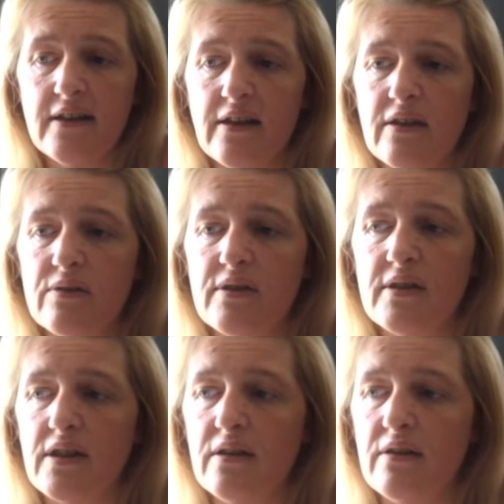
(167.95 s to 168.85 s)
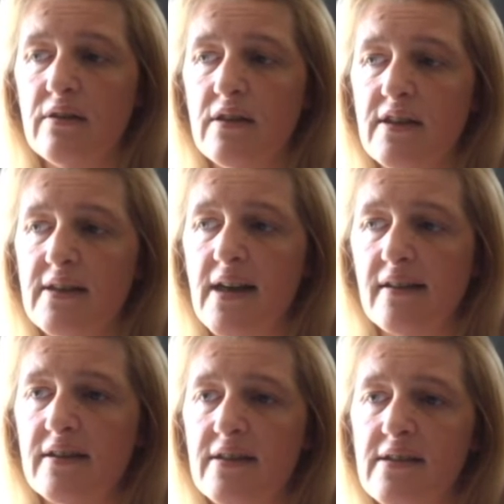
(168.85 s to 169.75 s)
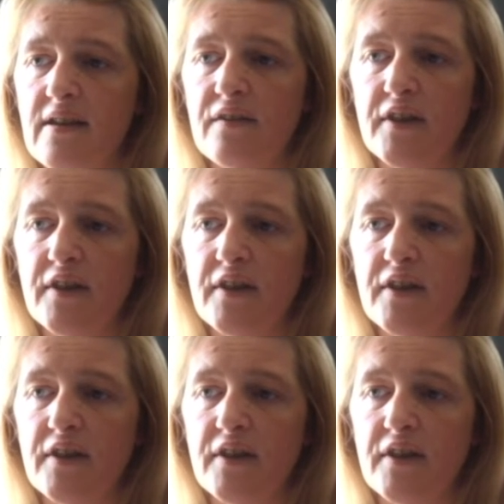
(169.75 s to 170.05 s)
So you're telling yourself